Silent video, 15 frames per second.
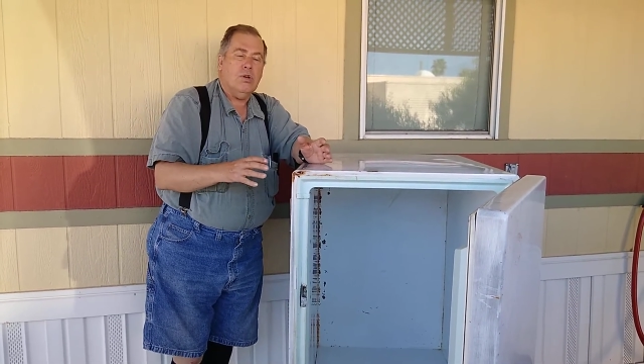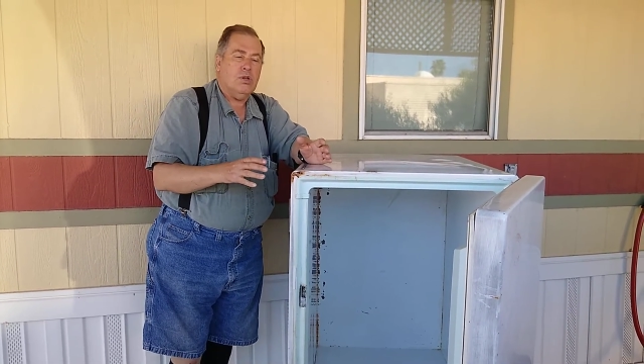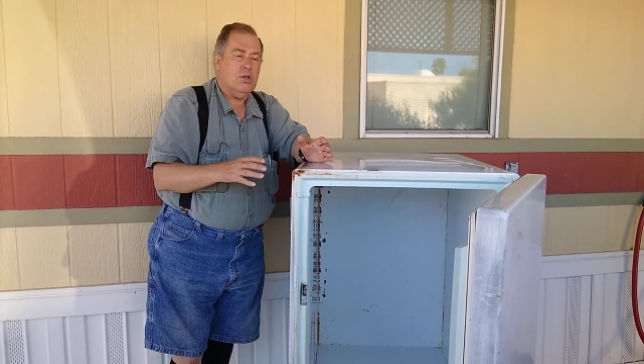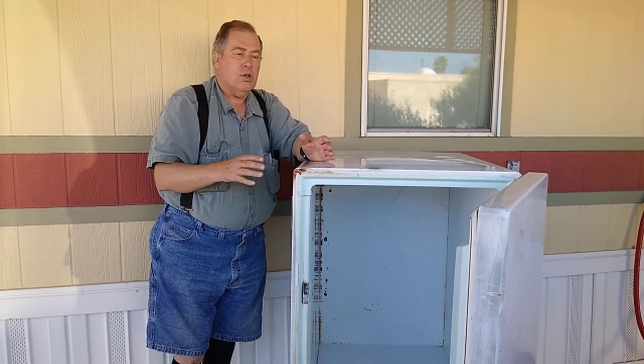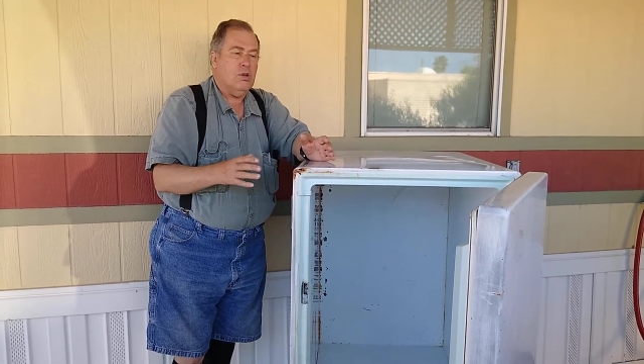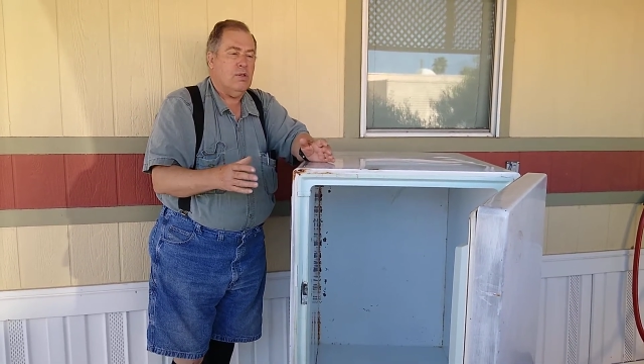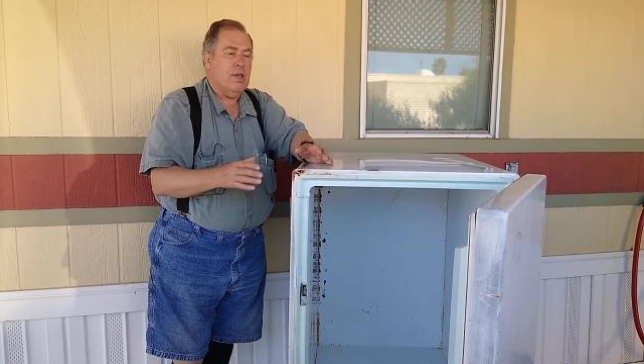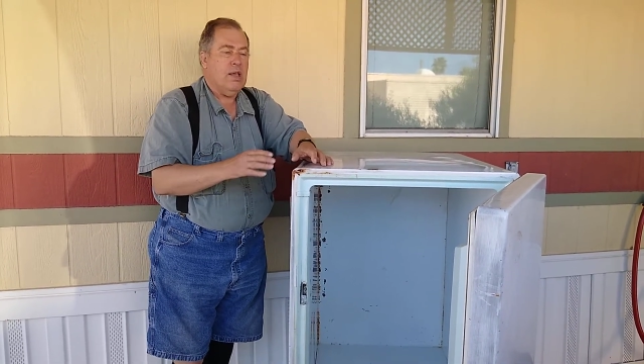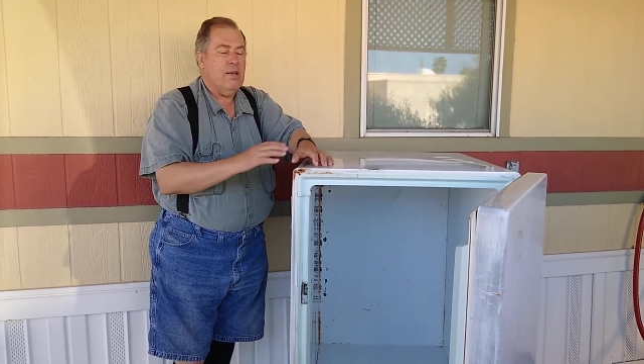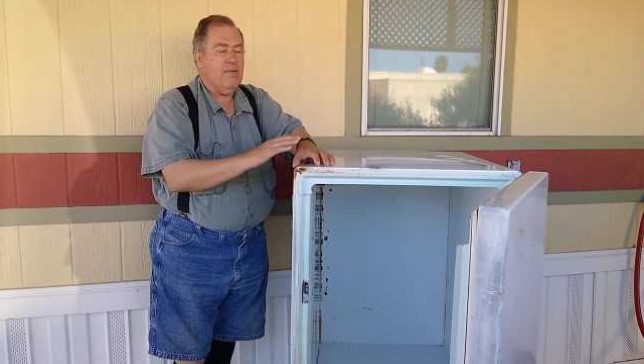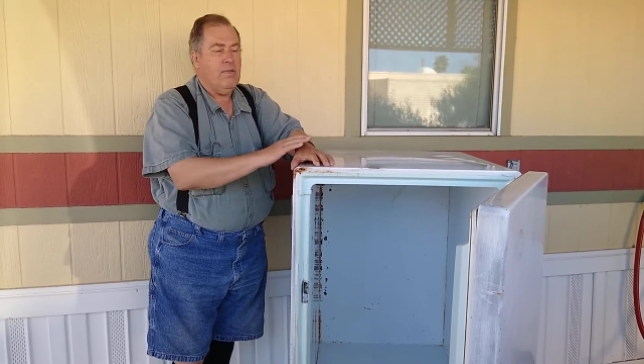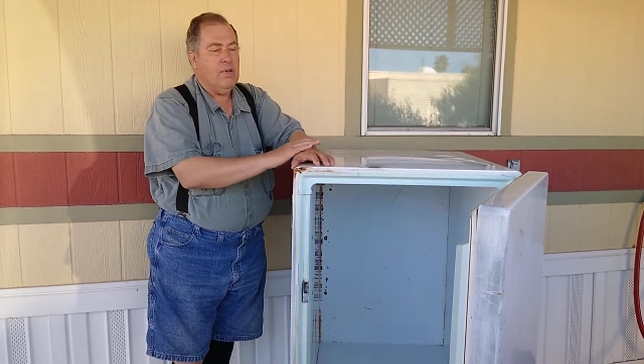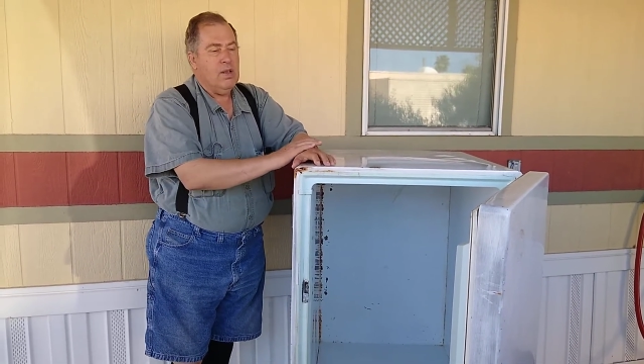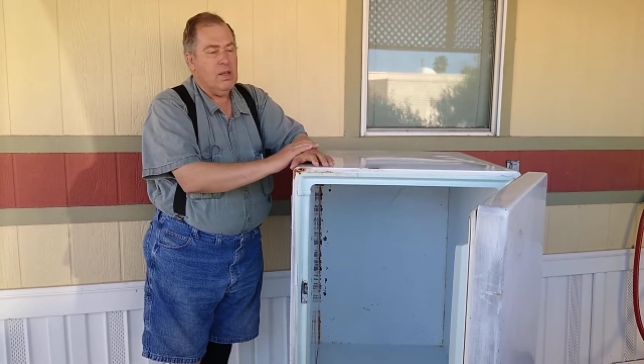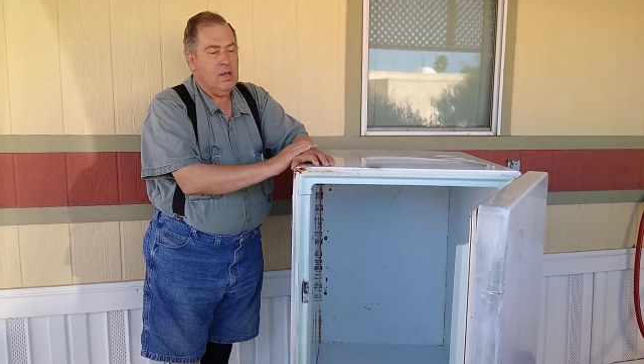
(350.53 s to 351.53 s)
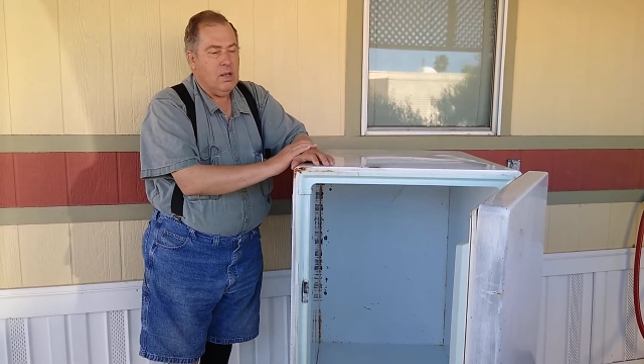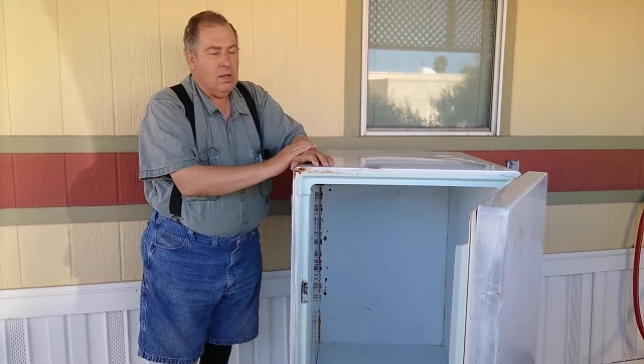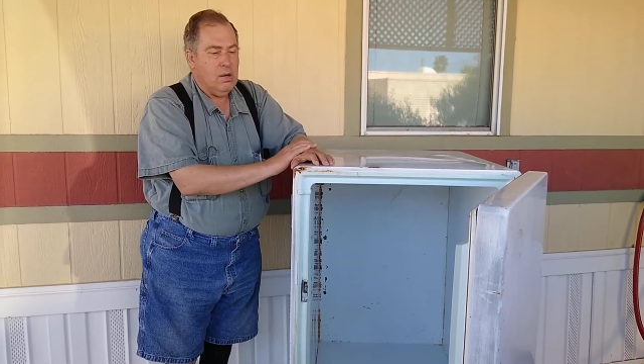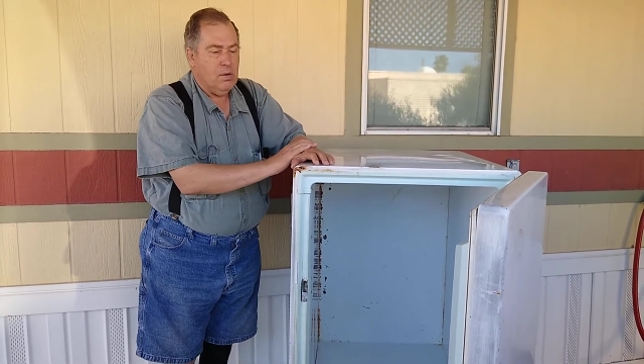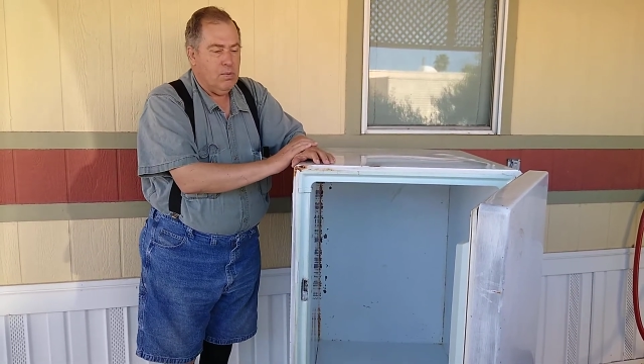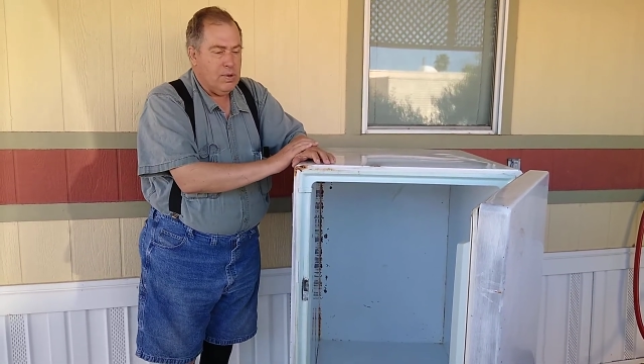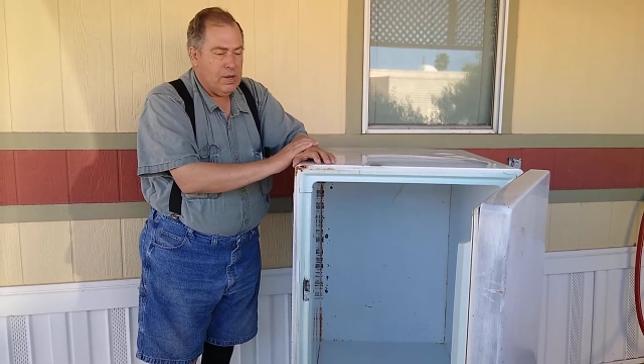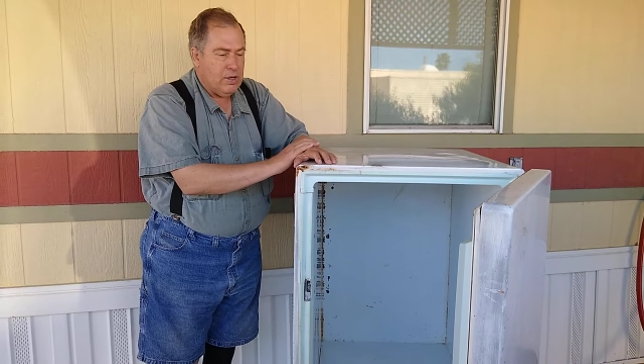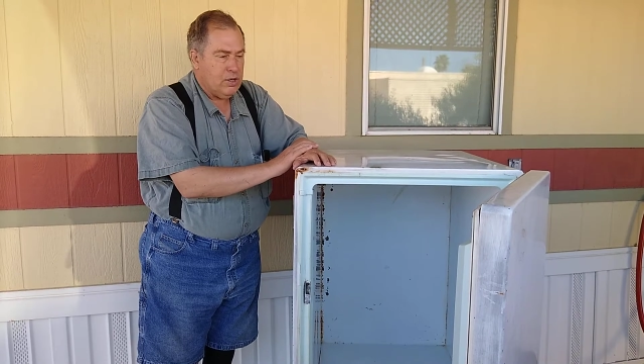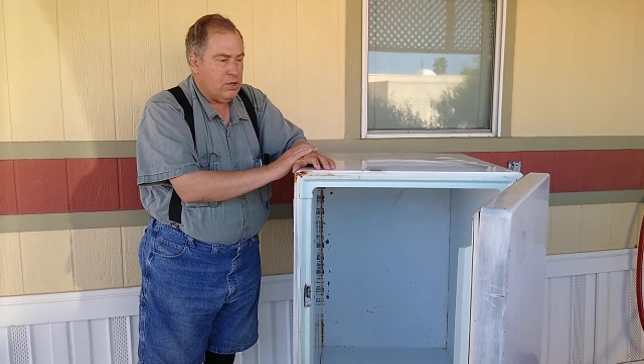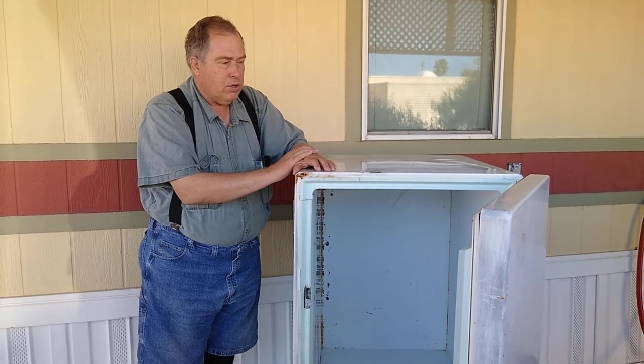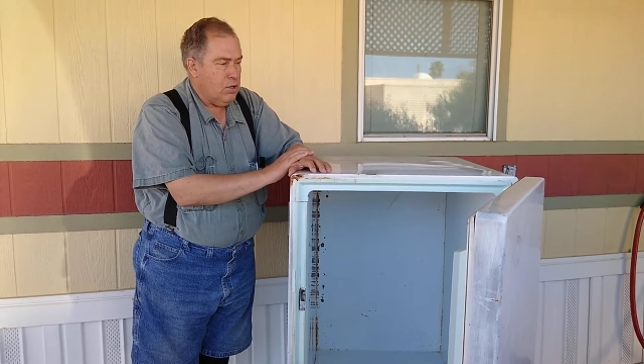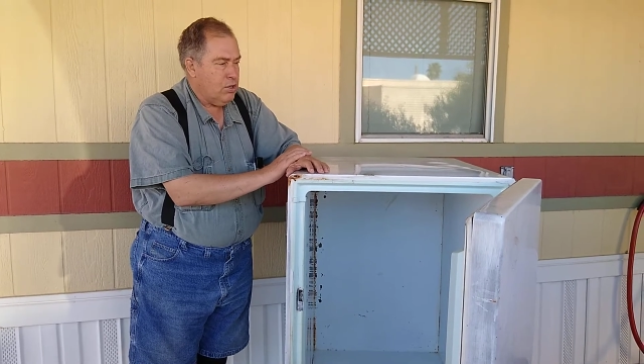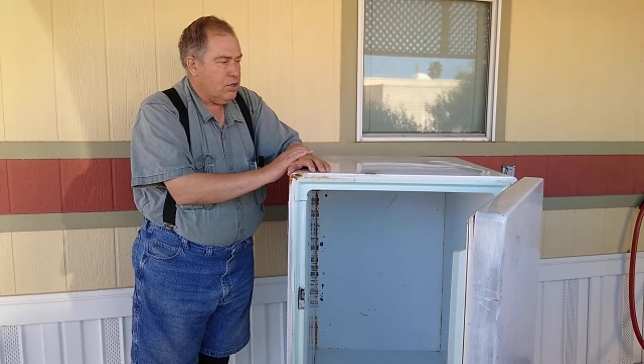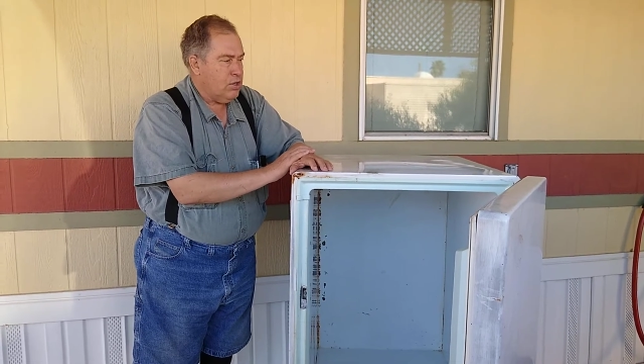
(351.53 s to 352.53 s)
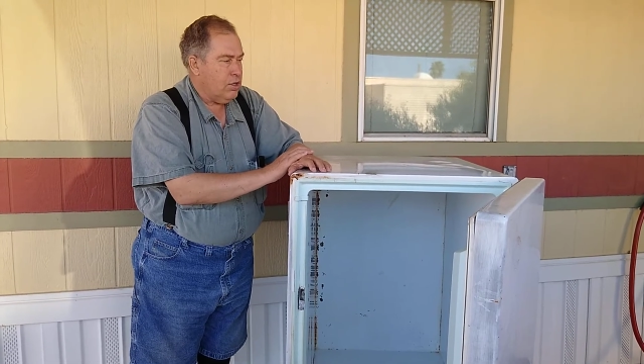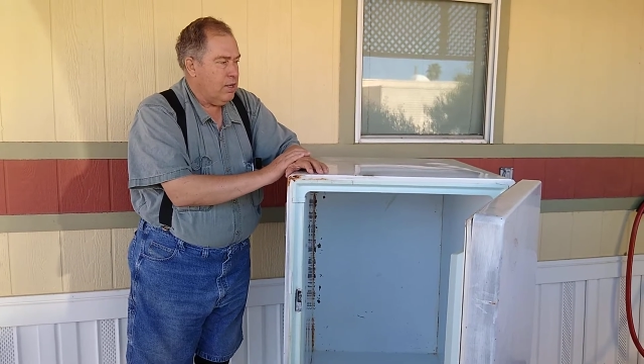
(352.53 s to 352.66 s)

So they've researched